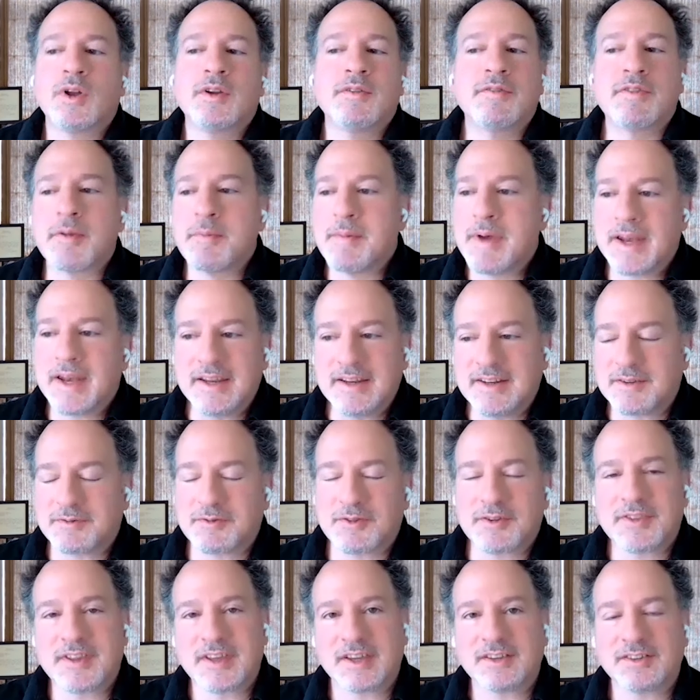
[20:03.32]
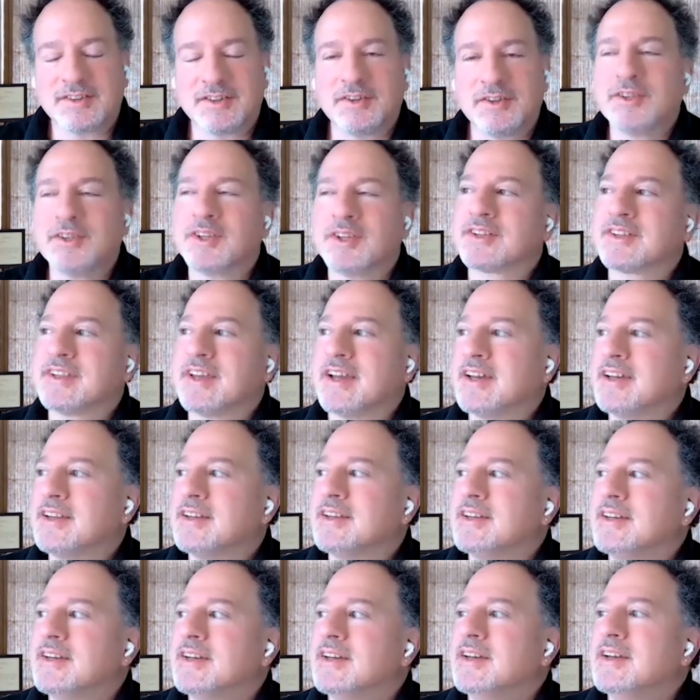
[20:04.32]
of the many different things you looked at.
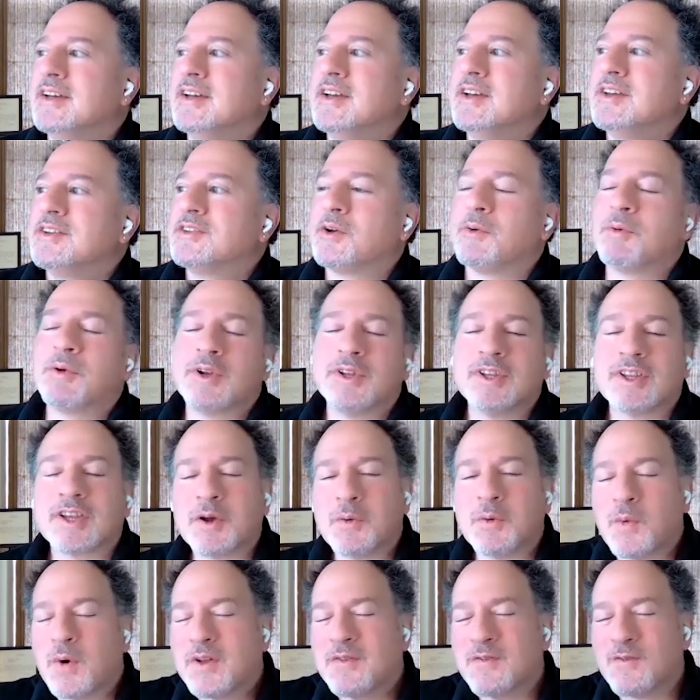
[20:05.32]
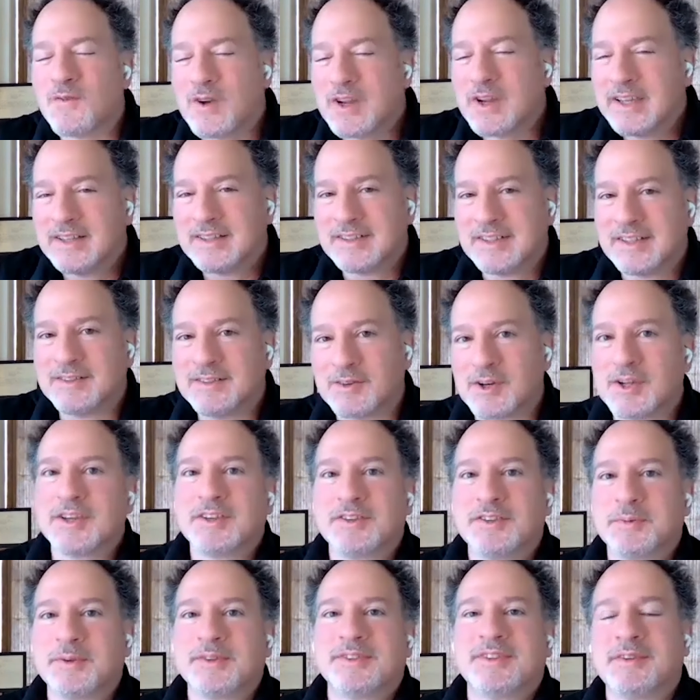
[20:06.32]
So I want to look at one really, really
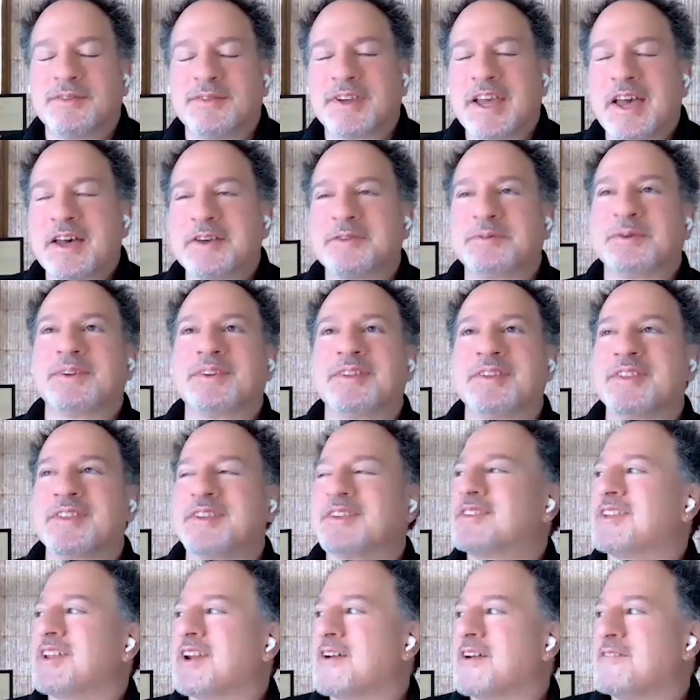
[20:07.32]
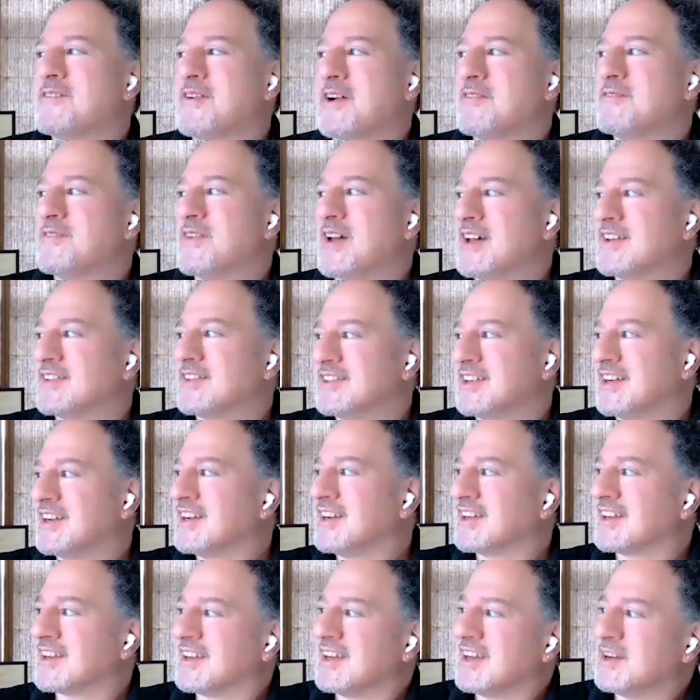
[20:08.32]
specific aspect of this that I find
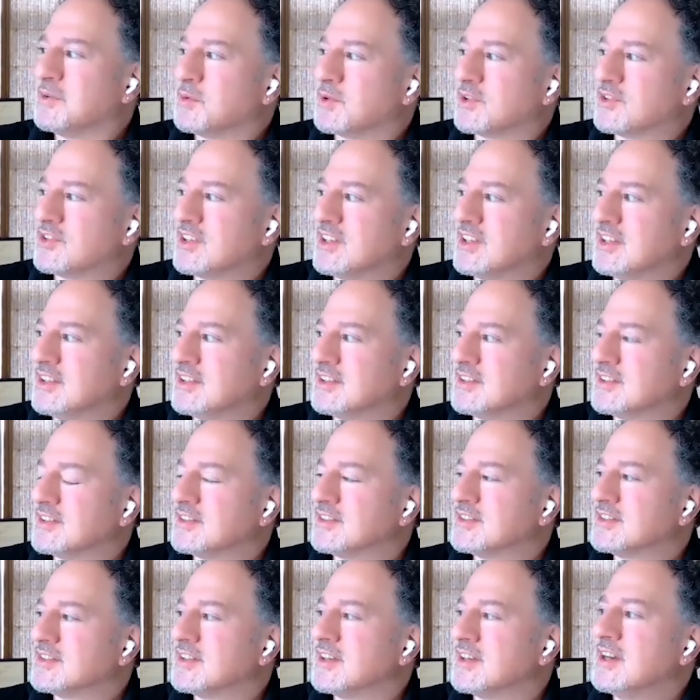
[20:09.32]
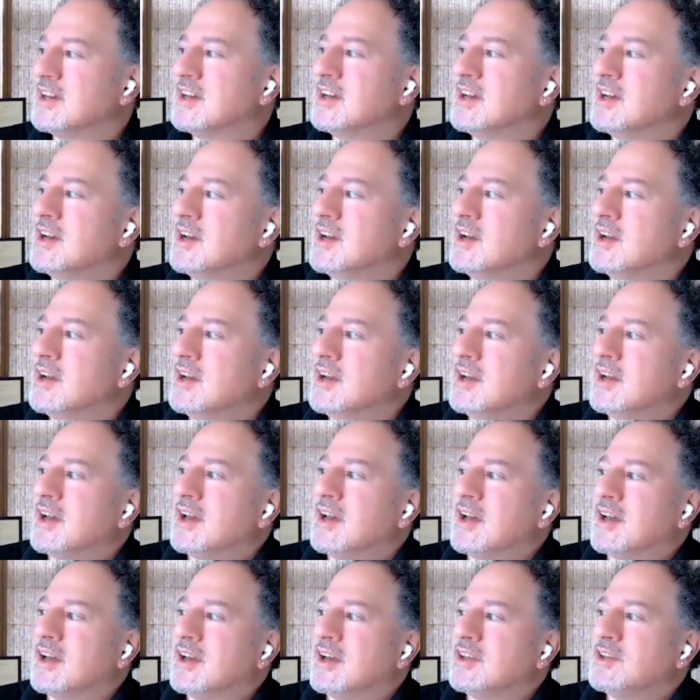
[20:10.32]
fascinating, which is
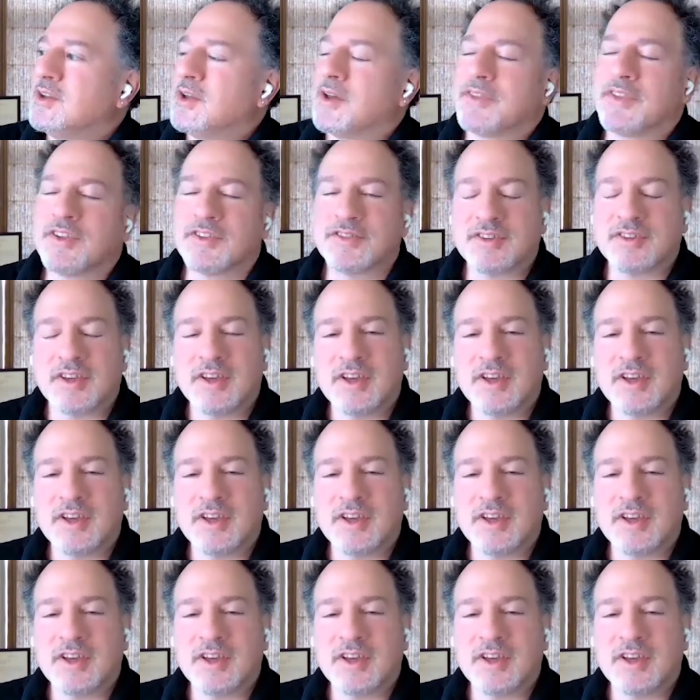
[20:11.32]
uh, you had this